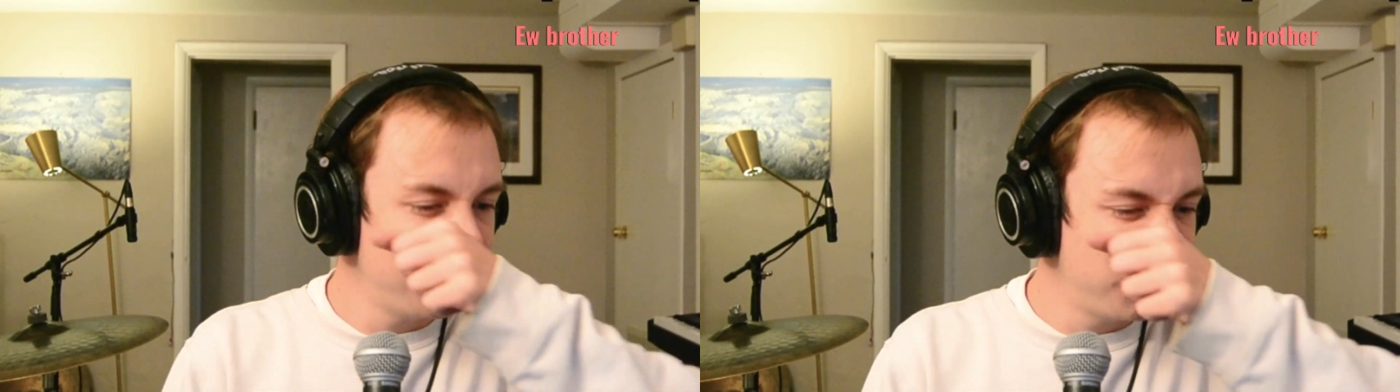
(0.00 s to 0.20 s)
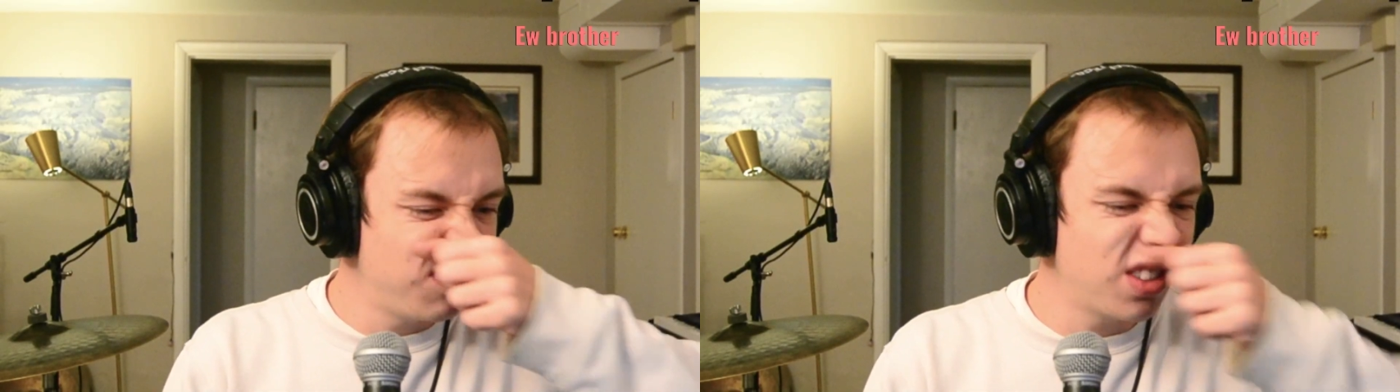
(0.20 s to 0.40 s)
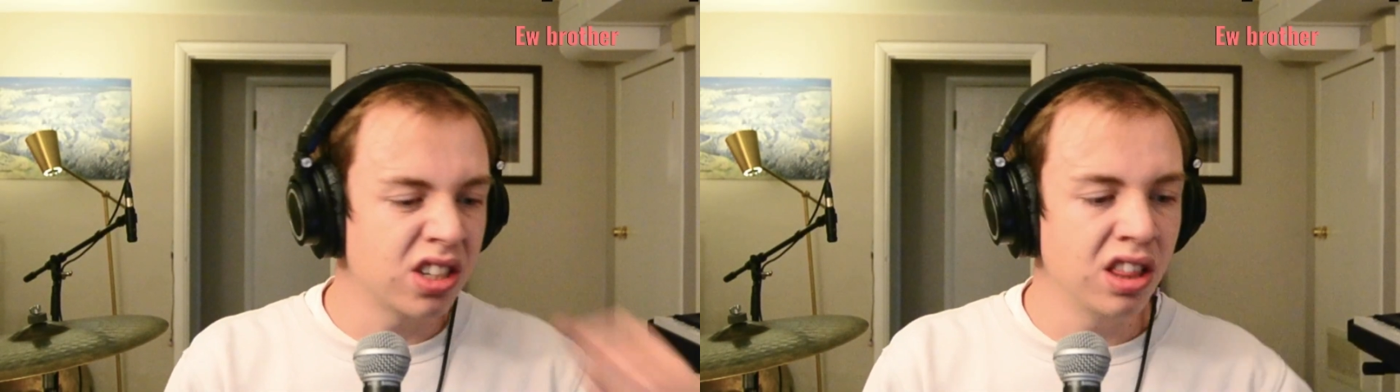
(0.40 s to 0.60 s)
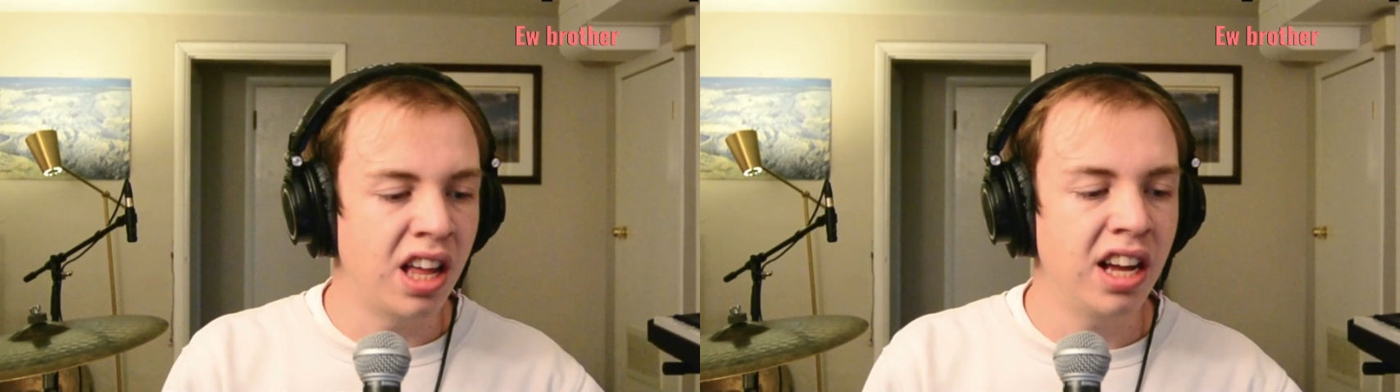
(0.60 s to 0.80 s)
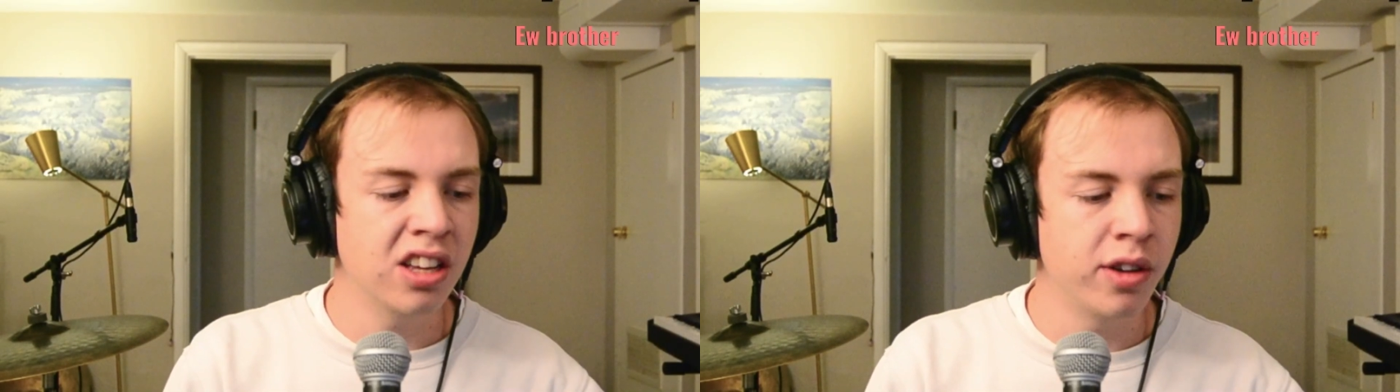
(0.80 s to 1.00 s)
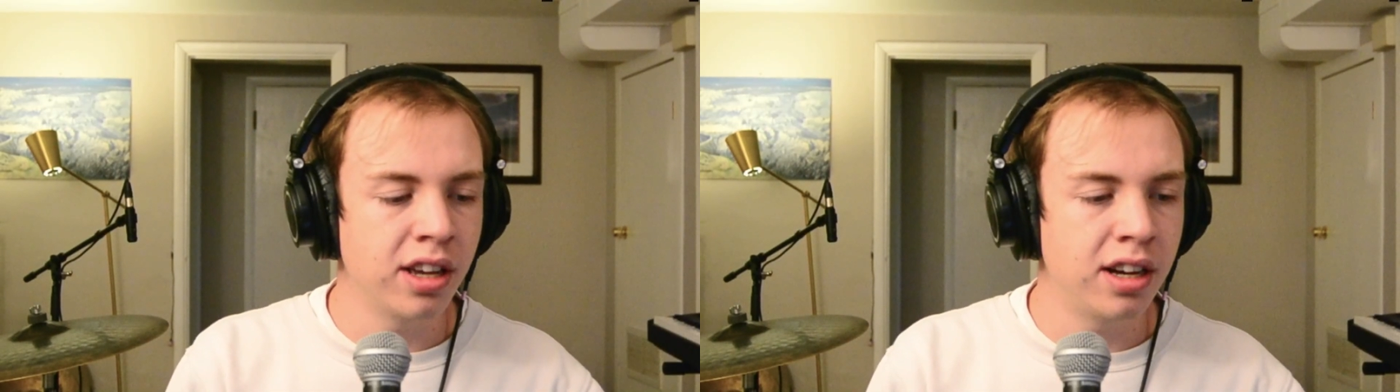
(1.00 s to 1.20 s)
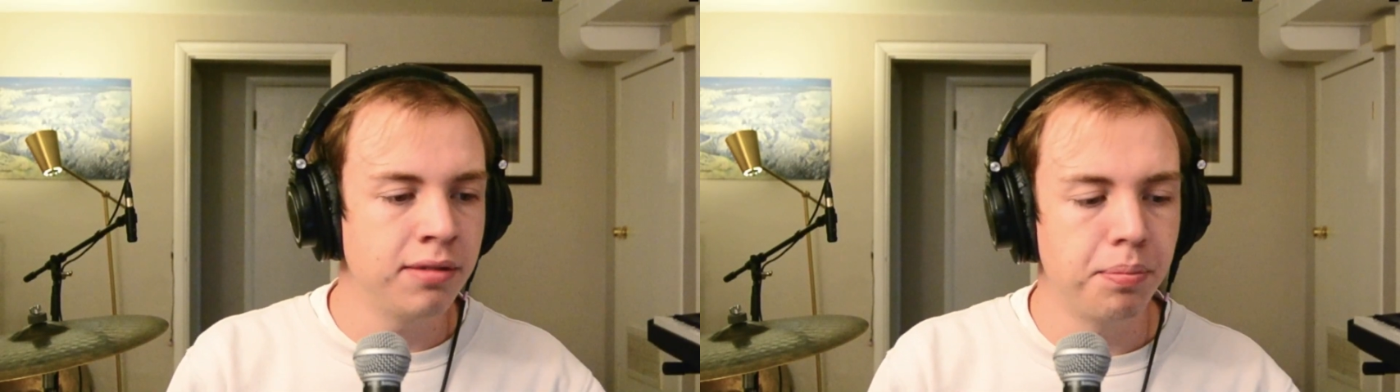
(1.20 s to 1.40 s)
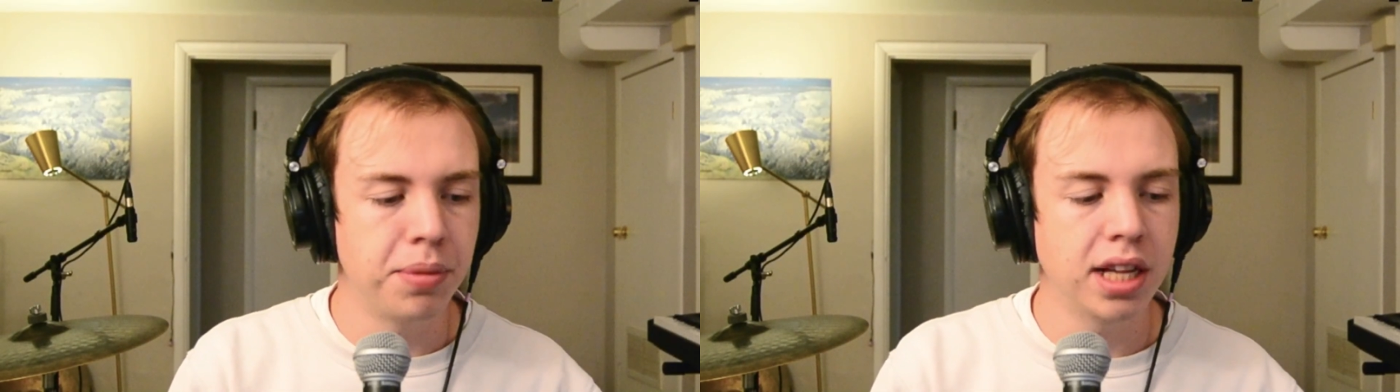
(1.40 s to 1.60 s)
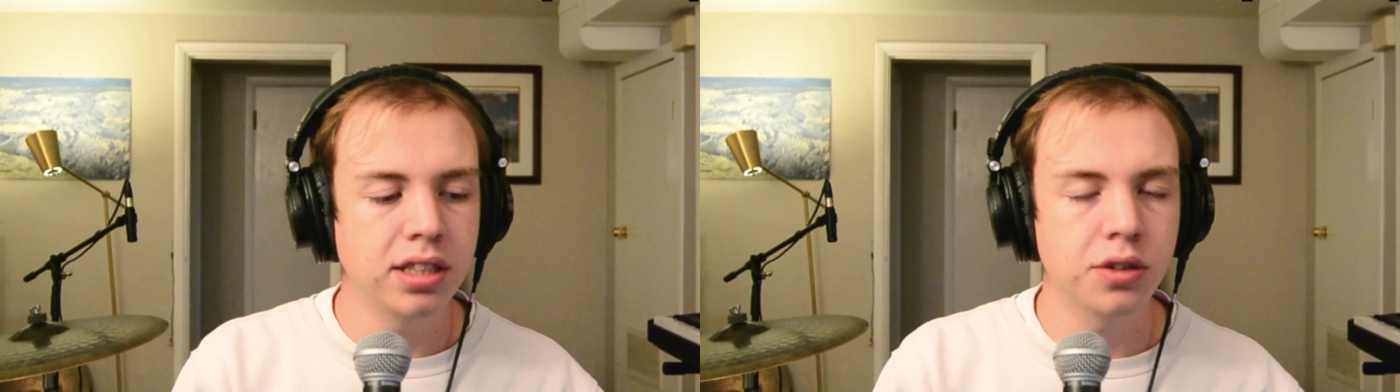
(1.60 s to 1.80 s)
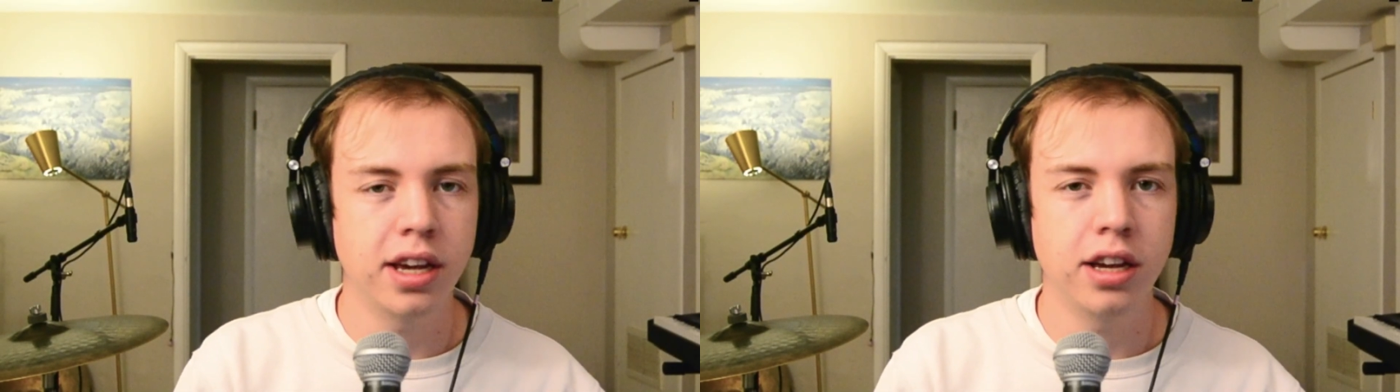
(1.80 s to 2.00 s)
There's a lot going on, but that's
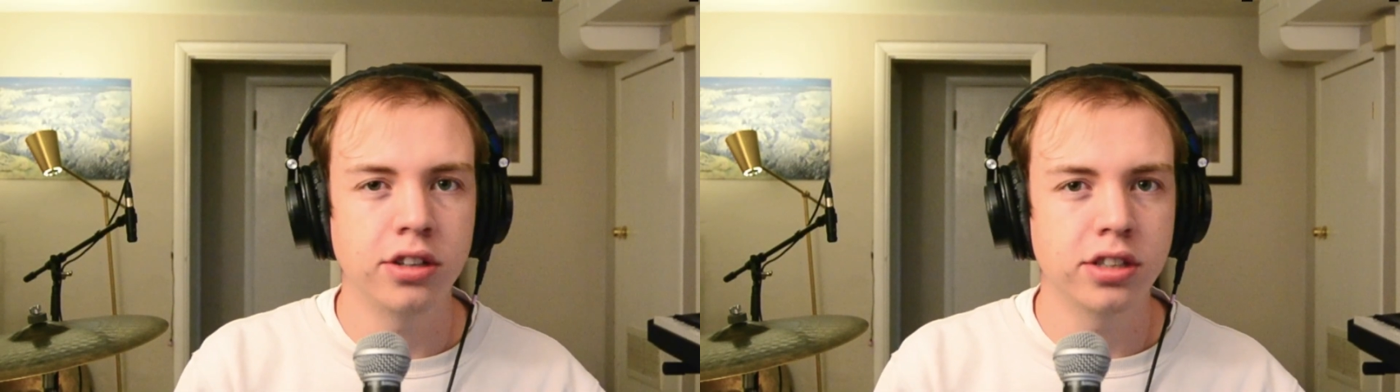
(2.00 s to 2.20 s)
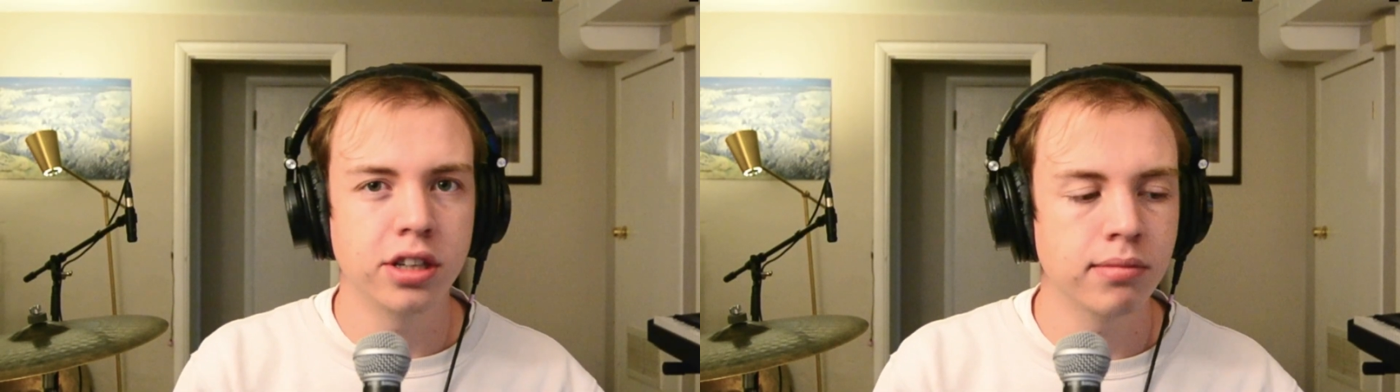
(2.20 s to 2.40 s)
okay also,